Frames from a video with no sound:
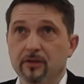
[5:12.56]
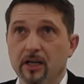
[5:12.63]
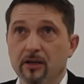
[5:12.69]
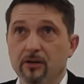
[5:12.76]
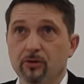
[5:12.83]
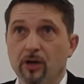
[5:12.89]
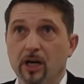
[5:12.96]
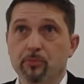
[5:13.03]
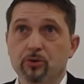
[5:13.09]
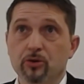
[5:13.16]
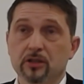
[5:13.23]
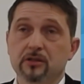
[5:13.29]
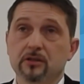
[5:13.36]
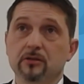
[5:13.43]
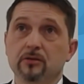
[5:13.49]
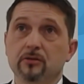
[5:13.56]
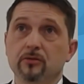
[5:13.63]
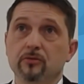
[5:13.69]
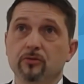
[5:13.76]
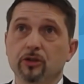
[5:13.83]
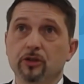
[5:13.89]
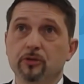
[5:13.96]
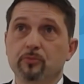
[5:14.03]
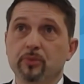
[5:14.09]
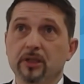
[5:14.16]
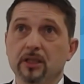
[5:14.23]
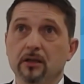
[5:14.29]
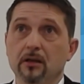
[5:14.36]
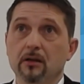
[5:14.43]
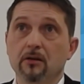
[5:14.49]
The reProd would
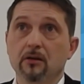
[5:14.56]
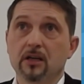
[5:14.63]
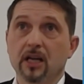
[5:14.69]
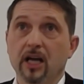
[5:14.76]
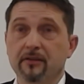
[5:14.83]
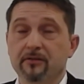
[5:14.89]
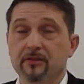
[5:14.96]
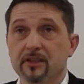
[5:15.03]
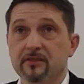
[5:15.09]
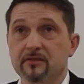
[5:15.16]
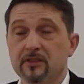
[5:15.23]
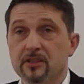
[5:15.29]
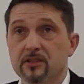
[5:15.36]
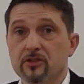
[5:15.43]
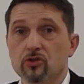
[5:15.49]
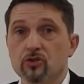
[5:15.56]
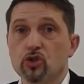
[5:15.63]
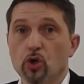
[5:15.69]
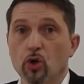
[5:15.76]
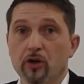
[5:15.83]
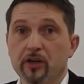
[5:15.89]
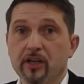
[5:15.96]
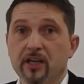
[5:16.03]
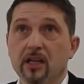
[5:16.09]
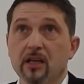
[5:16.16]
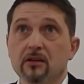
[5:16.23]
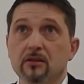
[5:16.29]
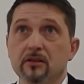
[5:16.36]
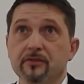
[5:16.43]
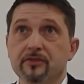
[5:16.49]
be look like this. This is a
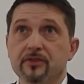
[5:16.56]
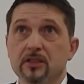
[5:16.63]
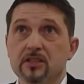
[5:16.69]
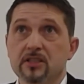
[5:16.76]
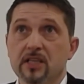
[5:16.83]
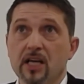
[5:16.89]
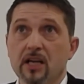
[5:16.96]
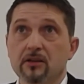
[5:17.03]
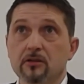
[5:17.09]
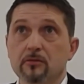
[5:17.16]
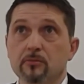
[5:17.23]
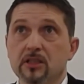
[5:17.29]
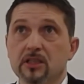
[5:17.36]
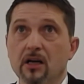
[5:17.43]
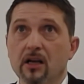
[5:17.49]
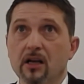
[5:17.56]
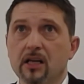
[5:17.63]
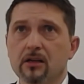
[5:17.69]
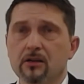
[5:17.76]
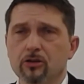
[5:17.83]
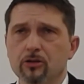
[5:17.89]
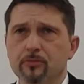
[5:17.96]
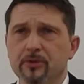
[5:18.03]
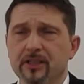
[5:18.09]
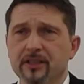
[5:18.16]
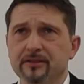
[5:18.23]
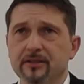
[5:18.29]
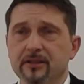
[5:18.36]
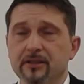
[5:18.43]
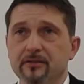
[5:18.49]
shortening of the standard metallic loop,
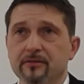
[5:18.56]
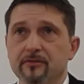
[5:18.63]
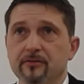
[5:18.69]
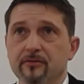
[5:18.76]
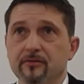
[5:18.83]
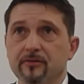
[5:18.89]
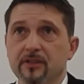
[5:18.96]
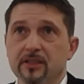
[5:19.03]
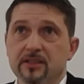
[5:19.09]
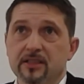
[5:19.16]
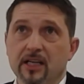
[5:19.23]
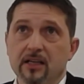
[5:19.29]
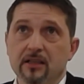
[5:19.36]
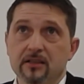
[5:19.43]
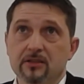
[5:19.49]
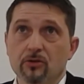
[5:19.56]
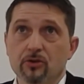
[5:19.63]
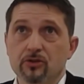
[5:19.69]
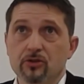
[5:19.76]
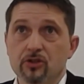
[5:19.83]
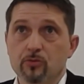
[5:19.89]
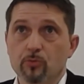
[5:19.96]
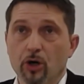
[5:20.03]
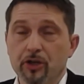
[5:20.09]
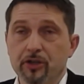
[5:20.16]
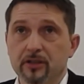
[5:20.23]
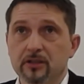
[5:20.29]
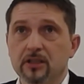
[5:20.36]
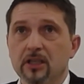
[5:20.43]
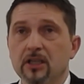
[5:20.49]
and uh, we say it's also
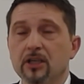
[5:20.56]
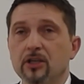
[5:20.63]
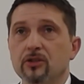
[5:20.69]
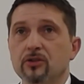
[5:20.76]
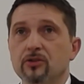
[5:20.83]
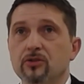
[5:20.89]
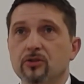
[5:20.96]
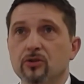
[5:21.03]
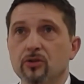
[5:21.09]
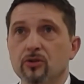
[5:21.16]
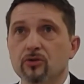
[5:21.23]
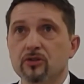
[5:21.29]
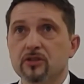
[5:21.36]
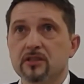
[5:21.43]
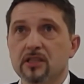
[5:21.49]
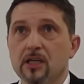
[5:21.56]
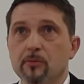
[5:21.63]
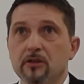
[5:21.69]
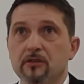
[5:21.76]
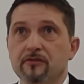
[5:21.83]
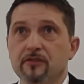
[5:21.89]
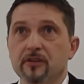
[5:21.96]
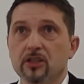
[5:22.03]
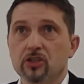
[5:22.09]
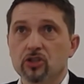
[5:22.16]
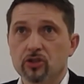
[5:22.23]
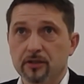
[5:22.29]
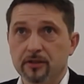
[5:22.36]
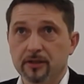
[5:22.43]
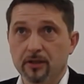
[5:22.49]
smarter to use
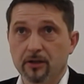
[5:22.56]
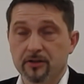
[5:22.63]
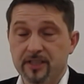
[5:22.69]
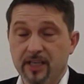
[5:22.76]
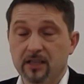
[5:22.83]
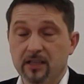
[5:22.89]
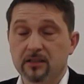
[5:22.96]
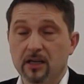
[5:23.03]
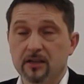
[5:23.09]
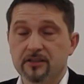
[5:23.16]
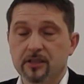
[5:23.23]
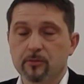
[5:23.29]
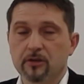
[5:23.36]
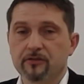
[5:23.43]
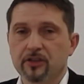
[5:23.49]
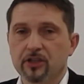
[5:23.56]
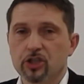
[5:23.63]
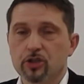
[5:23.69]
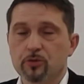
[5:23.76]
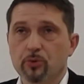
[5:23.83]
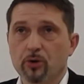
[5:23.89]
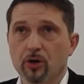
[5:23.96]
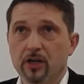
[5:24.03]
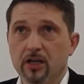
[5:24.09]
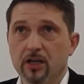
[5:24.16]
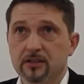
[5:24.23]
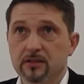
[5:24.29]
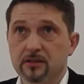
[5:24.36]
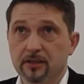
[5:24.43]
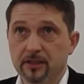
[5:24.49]
semi-finished, uh, secondary semi-finished
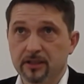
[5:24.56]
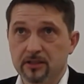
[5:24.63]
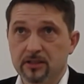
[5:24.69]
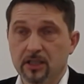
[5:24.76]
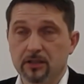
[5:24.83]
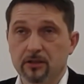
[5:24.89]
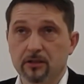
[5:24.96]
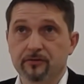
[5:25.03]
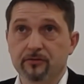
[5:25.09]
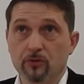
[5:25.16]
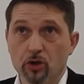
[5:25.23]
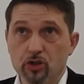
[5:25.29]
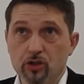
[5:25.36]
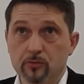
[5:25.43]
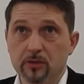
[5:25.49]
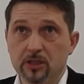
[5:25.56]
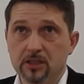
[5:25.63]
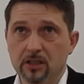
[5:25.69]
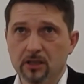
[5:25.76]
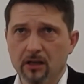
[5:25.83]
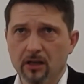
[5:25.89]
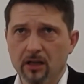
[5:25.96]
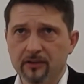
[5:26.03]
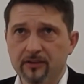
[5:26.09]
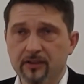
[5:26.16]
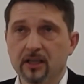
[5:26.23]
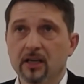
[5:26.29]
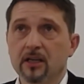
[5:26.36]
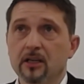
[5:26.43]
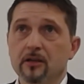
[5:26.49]
products instead of virgin
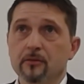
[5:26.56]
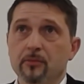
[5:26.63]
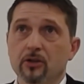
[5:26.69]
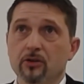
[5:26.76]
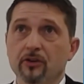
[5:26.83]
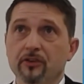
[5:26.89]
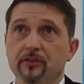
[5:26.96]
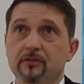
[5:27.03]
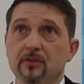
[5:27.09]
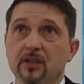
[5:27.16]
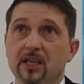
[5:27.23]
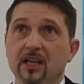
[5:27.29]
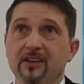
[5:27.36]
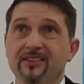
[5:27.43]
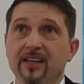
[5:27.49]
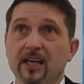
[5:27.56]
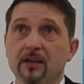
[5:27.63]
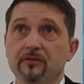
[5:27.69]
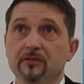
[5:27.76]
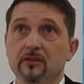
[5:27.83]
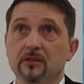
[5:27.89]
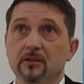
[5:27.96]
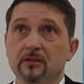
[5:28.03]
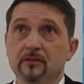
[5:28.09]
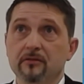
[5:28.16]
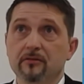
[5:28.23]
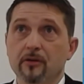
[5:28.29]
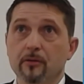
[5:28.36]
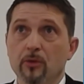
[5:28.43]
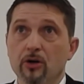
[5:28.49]
materials because we can save
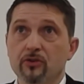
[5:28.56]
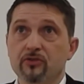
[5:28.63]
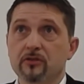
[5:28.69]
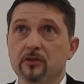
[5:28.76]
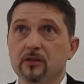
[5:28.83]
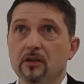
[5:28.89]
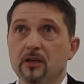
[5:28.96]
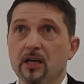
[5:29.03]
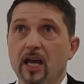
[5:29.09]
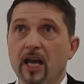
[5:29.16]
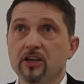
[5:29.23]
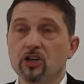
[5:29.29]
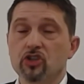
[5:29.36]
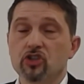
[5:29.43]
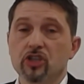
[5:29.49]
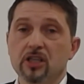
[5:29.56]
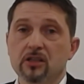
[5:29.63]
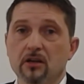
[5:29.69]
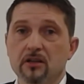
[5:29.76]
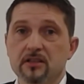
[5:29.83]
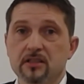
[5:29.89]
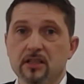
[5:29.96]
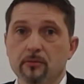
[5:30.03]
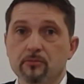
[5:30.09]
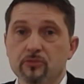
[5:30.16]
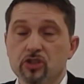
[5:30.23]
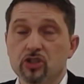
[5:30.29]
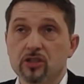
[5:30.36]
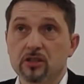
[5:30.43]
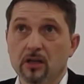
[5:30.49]
the most energy
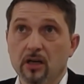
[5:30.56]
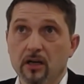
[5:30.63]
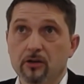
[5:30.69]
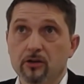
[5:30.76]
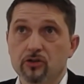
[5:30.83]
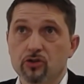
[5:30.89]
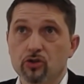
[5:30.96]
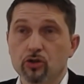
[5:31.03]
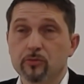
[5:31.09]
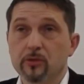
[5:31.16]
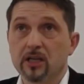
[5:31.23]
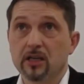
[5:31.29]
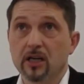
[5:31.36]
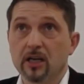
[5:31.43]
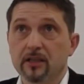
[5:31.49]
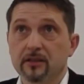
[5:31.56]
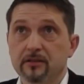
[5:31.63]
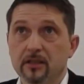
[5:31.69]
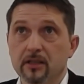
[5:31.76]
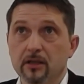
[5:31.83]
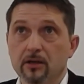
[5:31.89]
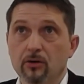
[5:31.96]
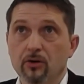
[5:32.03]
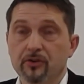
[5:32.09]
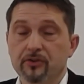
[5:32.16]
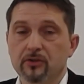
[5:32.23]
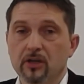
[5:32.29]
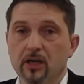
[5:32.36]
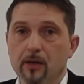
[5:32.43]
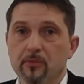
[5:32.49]
uh, consuming and uh,
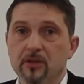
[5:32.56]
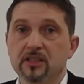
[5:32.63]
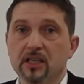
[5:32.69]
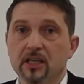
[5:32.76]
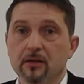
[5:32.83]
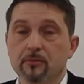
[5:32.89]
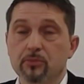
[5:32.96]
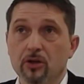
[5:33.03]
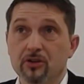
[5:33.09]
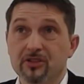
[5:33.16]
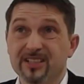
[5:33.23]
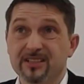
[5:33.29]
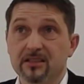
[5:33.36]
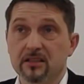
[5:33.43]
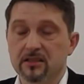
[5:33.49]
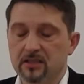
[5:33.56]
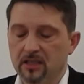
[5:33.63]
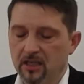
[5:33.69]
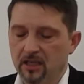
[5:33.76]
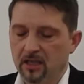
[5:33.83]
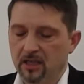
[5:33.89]
also emitting processes.